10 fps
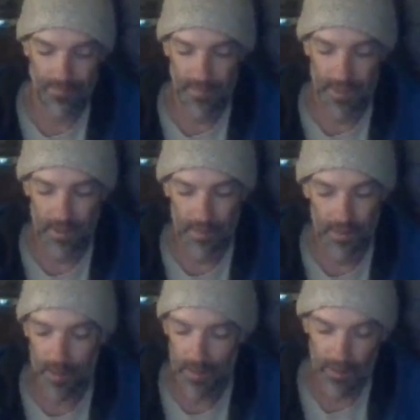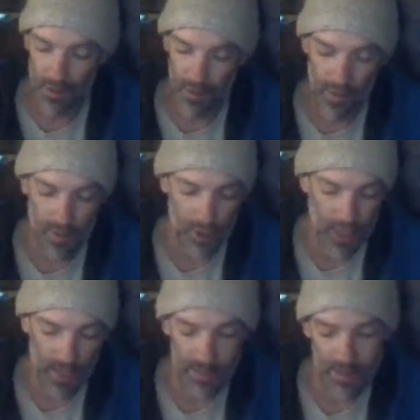nothing to do with the
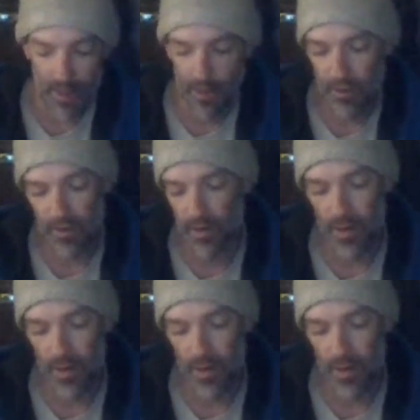shape of the earth or